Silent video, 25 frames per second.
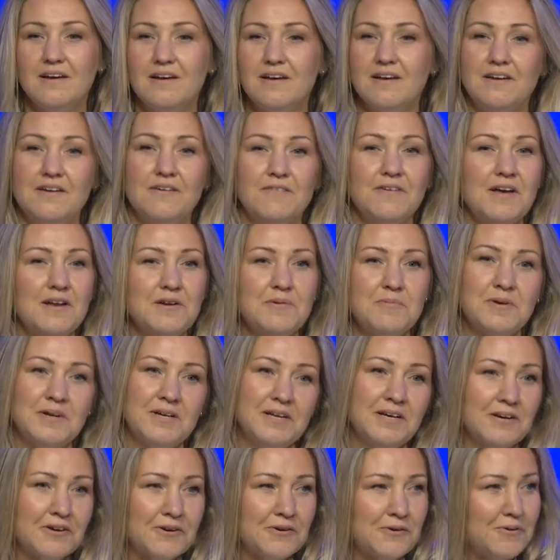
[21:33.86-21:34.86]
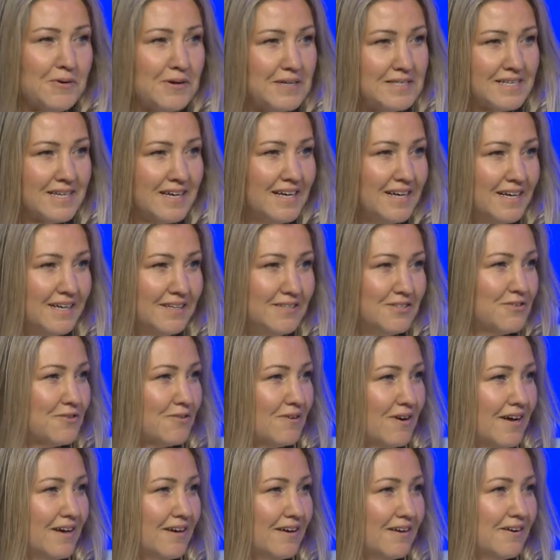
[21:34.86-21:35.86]
And if anybody here who has kids,
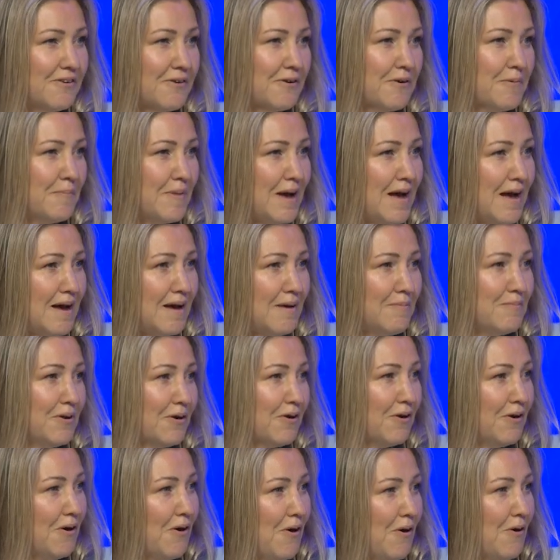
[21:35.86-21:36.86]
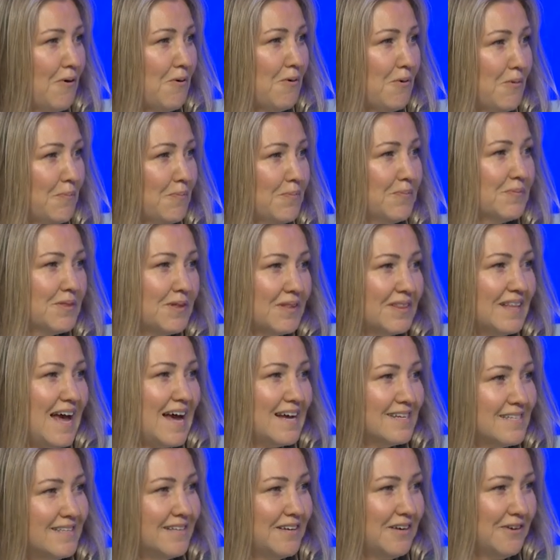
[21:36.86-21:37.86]
right? You're a mom, you're at home, the
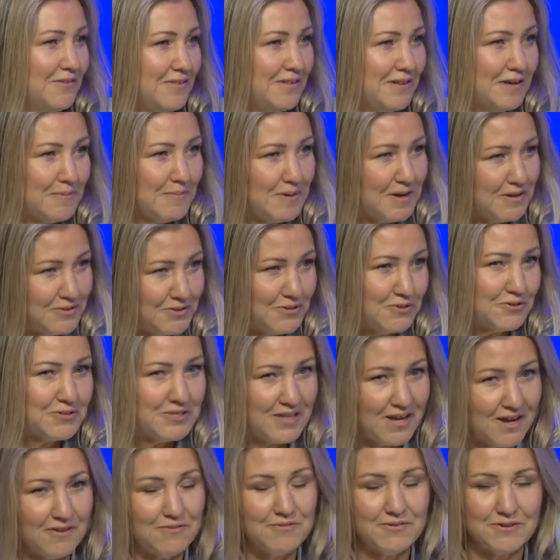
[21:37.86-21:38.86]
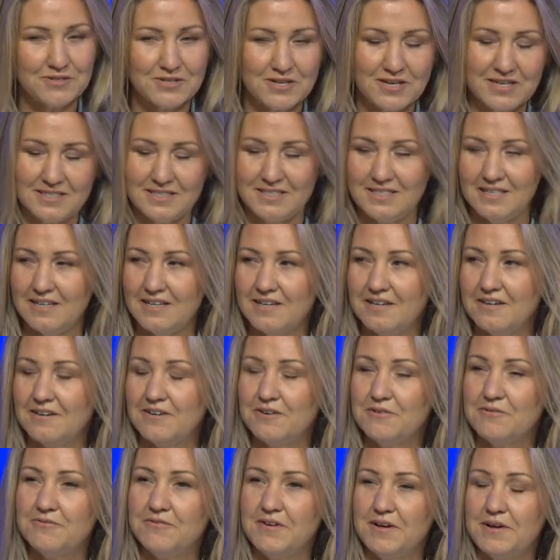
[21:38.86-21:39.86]
last thing you think about is yourself. You're trying to take care of
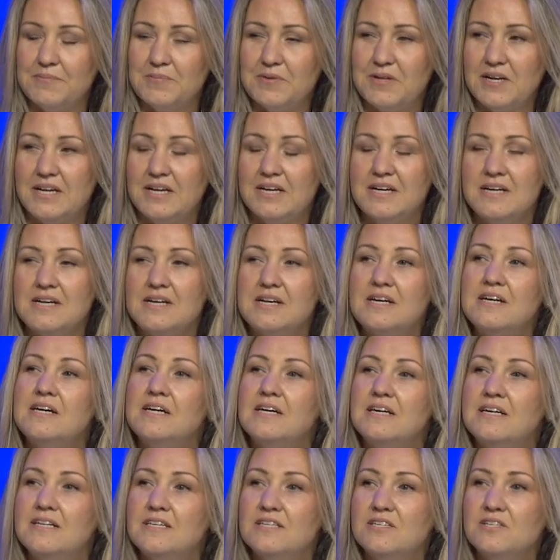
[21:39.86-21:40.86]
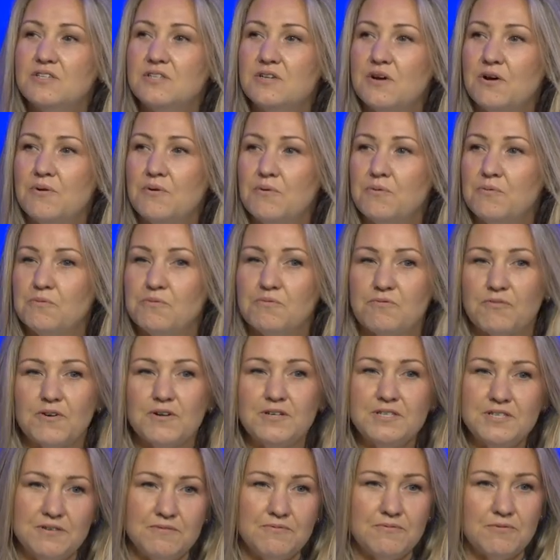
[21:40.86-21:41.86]
your family. So
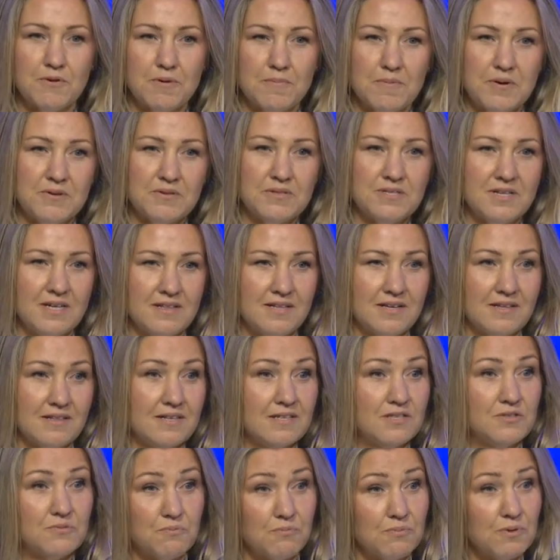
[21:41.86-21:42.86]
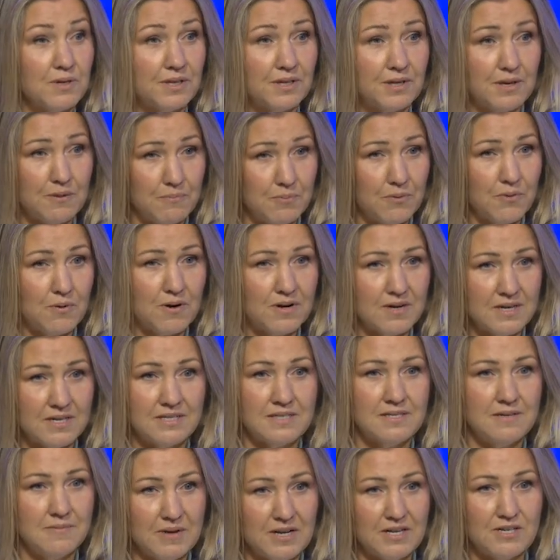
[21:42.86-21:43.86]
first and foremost, I think that's really important, is
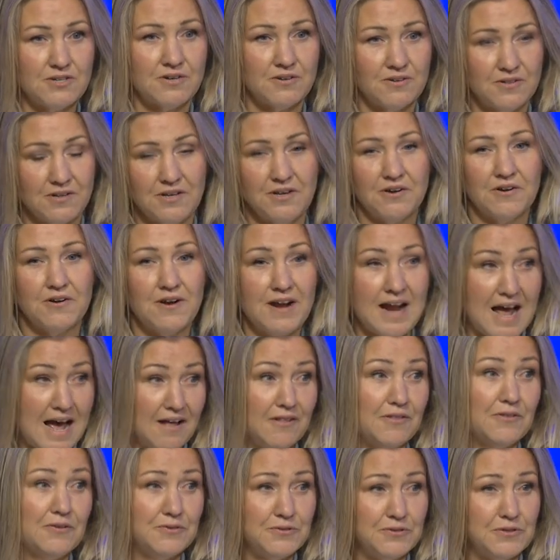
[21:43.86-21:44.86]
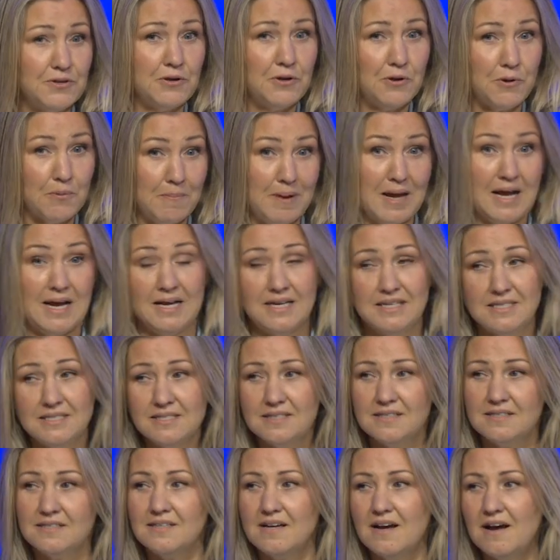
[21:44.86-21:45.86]
to make sure that you're not losing your mind.
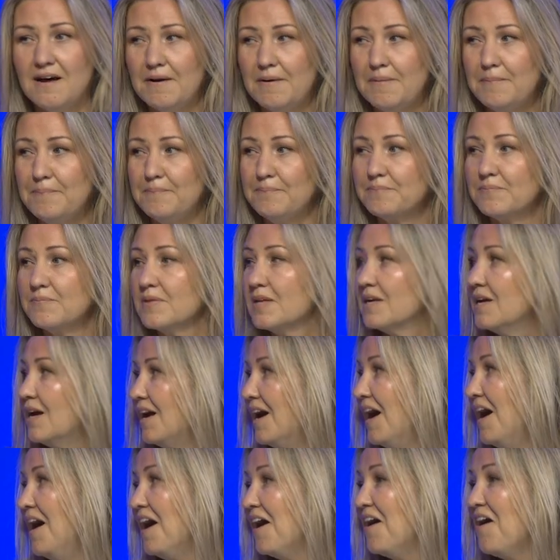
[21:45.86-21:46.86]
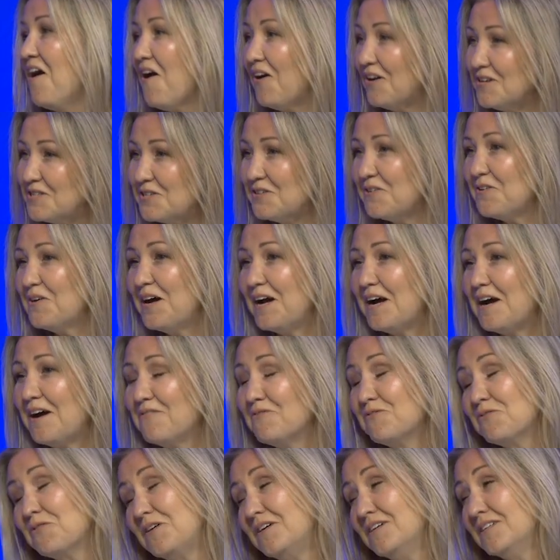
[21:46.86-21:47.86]
I also have,
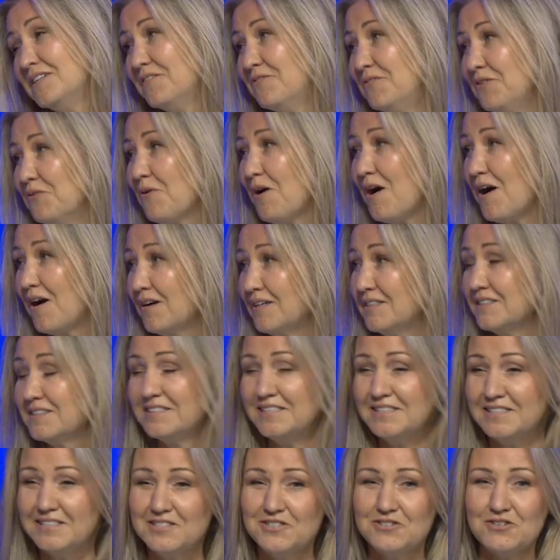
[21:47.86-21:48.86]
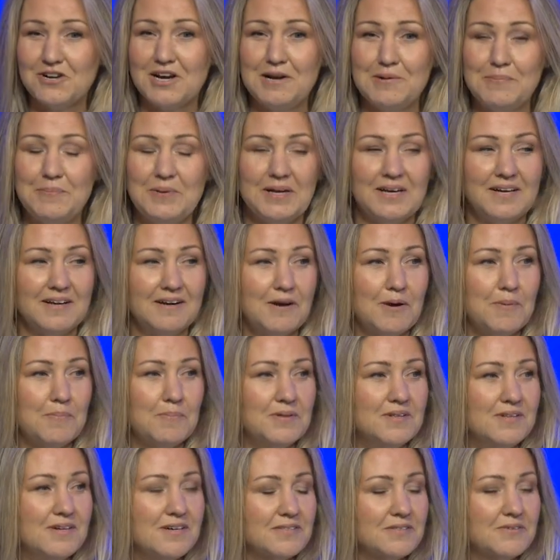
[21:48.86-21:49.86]
if you are, at least try to pick it up
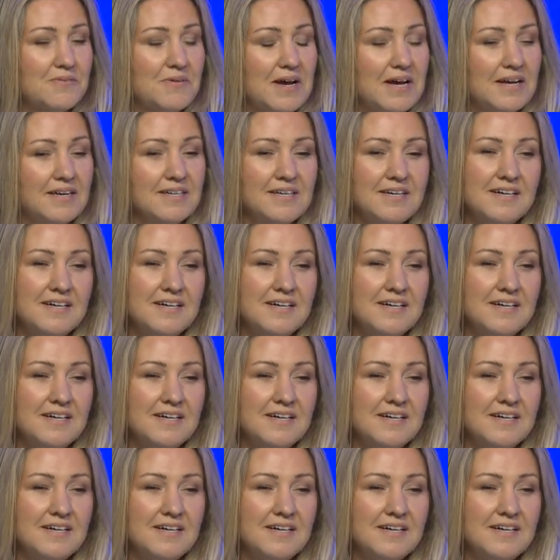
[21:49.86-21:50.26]
along the way.